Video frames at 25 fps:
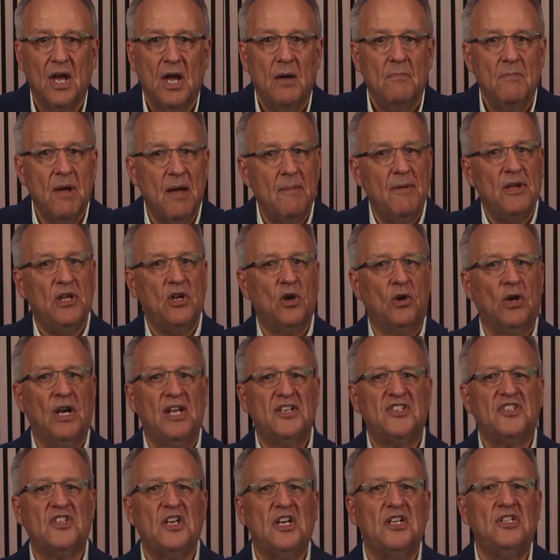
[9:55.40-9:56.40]
Maybe you're
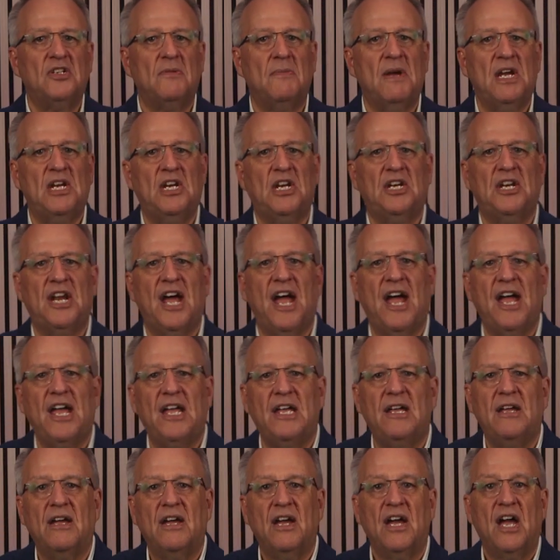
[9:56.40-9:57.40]
listening to me
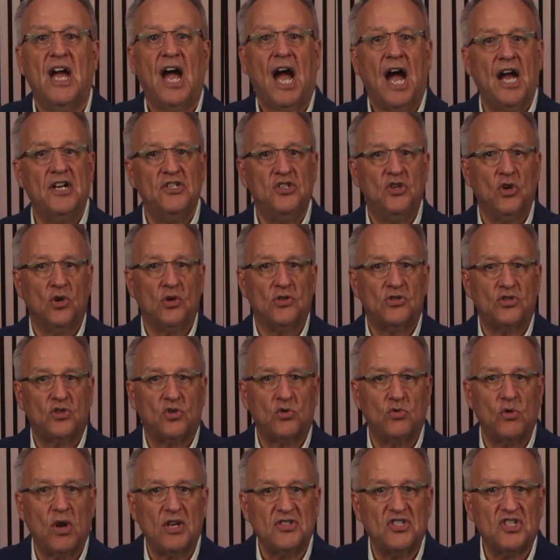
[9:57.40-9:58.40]
today and you're
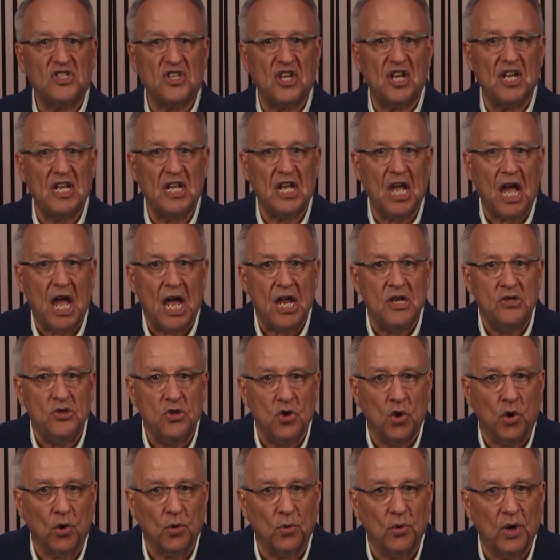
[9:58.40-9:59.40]
trusting in
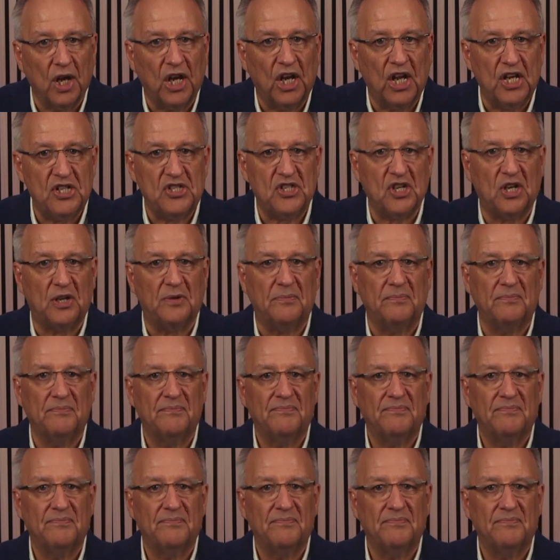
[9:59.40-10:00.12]
your religion.